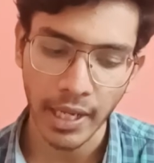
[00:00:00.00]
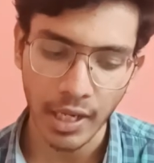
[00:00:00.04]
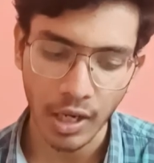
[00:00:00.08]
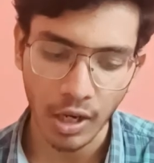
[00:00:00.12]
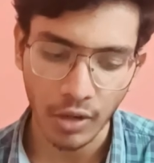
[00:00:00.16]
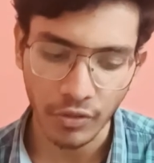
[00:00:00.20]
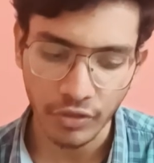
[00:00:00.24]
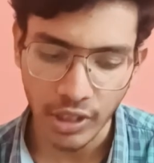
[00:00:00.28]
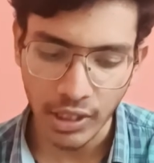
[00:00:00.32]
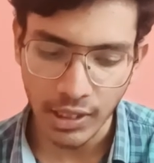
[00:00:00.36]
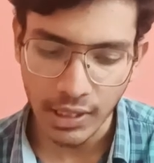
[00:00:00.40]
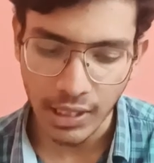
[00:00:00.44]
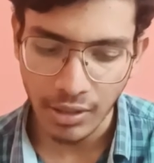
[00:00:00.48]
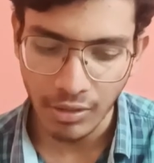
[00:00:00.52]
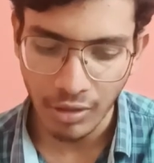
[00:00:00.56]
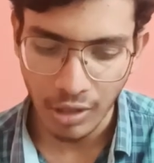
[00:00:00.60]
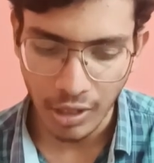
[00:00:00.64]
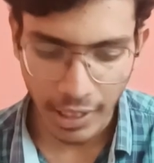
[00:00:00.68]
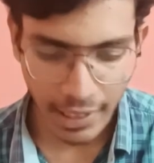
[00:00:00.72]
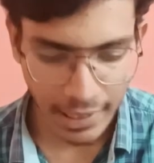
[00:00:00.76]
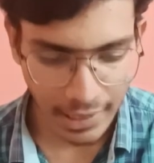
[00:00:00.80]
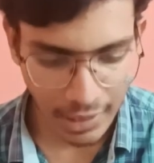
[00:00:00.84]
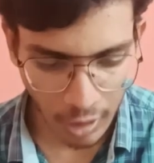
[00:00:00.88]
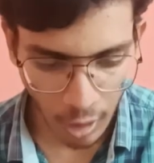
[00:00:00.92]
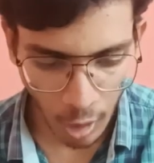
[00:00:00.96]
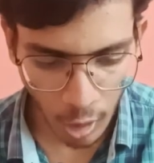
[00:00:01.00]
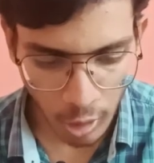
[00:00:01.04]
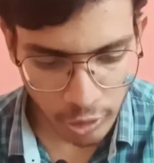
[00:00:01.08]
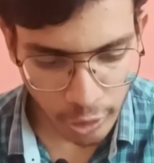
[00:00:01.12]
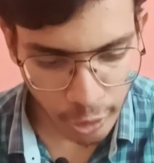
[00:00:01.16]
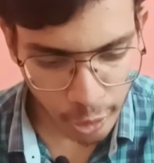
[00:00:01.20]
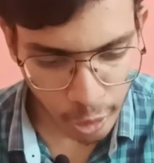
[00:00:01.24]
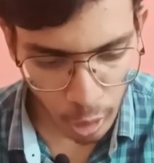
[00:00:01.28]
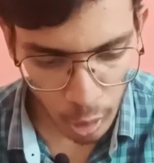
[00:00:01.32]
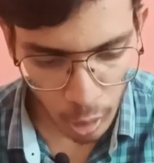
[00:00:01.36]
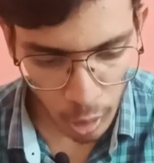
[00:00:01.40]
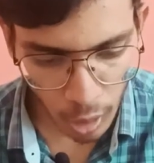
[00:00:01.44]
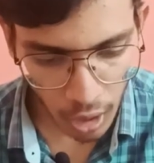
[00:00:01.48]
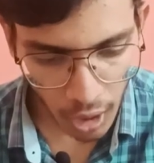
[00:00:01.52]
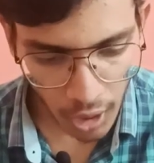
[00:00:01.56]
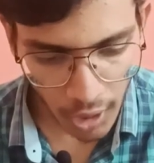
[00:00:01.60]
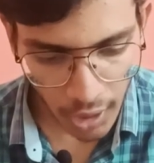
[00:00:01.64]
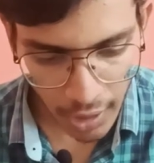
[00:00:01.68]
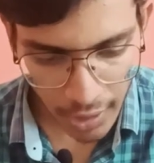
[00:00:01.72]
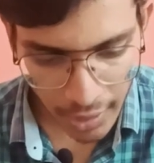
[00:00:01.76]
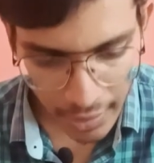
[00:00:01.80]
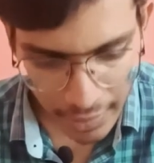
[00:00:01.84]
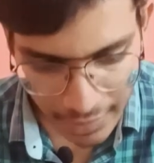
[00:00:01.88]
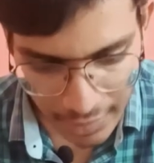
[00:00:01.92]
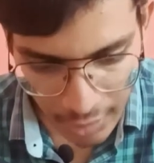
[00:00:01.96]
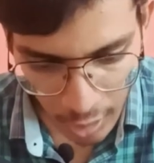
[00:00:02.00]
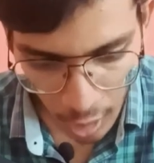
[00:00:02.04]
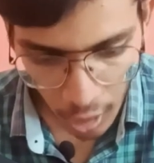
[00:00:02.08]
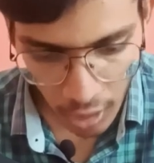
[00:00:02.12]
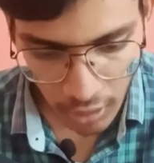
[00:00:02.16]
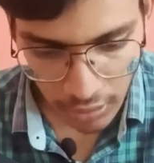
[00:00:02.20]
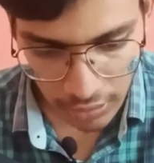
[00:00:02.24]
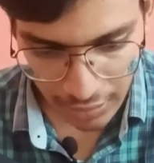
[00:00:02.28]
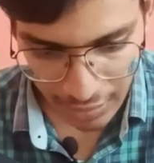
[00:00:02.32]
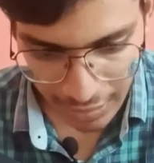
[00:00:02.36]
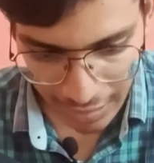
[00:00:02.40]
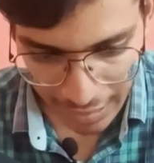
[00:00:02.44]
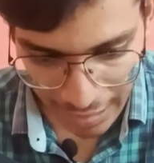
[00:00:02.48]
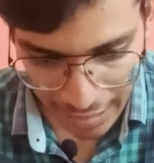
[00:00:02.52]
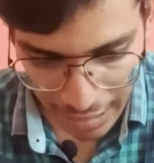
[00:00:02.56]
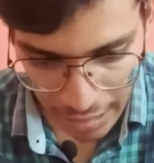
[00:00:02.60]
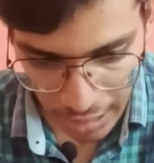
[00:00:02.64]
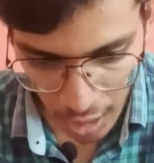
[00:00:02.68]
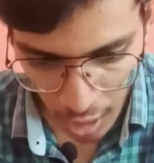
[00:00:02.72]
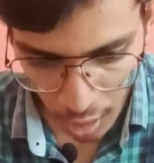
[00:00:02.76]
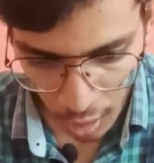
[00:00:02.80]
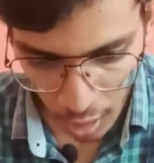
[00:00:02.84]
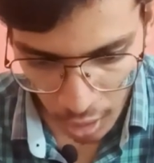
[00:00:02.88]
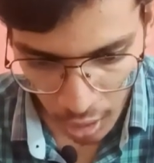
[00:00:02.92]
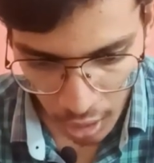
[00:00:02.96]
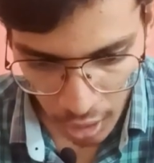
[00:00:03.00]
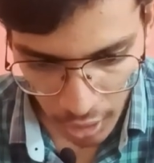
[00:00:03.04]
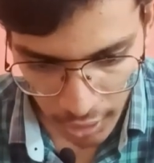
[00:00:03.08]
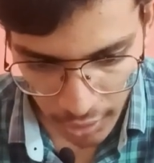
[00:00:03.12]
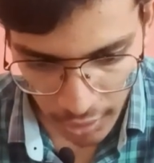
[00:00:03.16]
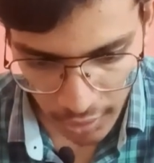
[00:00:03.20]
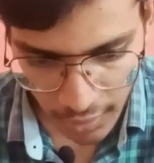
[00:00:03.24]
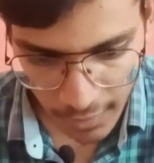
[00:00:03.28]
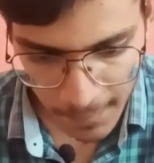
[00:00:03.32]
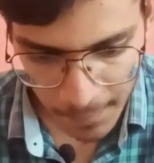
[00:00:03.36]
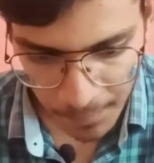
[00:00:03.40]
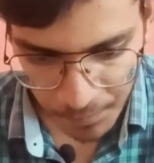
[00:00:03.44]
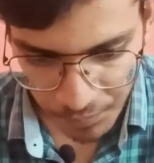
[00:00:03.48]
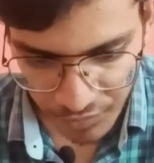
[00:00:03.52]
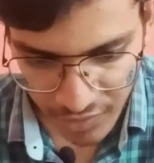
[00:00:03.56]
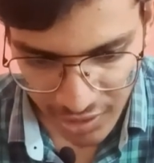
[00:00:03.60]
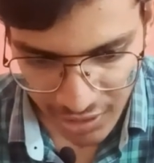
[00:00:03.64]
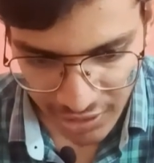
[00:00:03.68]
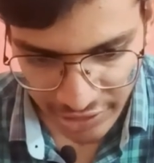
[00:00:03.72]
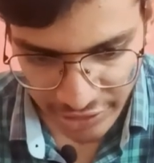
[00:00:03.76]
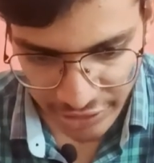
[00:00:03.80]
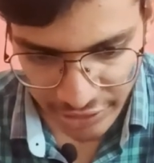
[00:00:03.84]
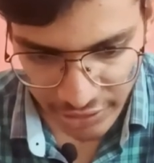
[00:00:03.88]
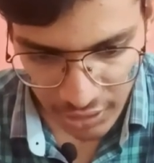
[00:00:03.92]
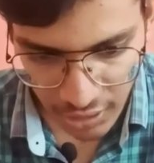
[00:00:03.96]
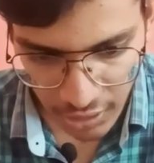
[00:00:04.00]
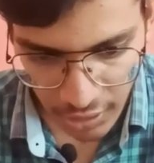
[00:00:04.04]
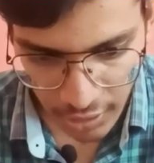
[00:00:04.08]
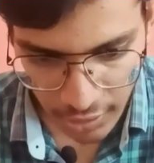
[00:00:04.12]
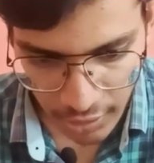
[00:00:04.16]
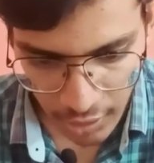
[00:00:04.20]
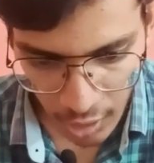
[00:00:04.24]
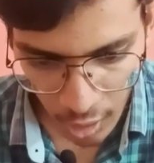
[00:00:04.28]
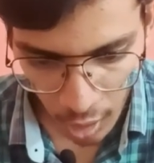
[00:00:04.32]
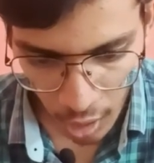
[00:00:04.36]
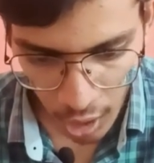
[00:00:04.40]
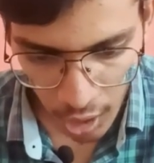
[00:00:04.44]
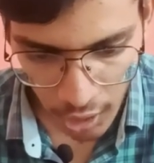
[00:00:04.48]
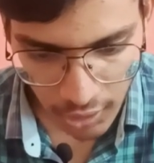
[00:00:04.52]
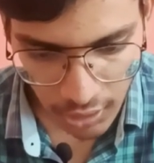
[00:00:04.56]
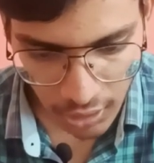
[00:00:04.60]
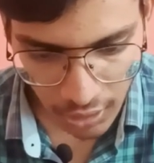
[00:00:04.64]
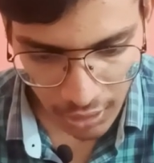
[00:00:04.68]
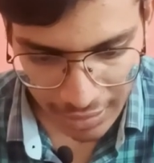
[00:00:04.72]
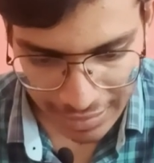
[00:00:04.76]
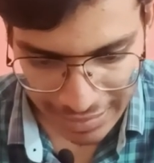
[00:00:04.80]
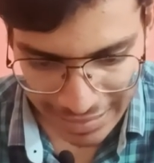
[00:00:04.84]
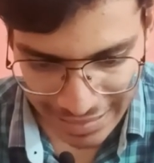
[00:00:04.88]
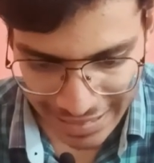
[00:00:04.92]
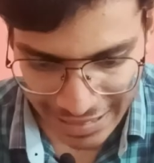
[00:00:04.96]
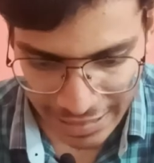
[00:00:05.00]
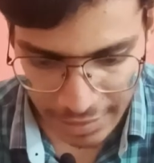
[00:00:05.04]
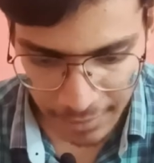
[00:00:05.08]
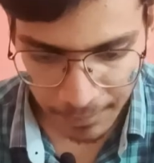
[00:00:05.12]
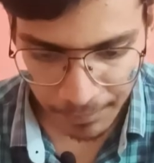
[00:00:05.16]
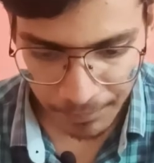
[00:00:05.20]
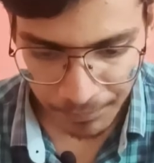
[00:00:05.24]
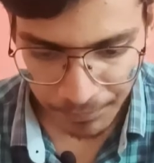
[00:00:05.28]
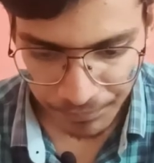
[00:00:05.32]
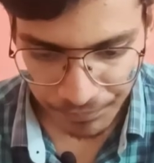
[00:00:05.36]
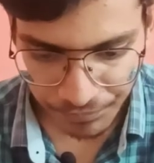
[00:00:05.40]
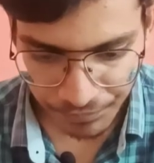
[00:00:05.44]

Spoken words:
After that I will write console.log this .name,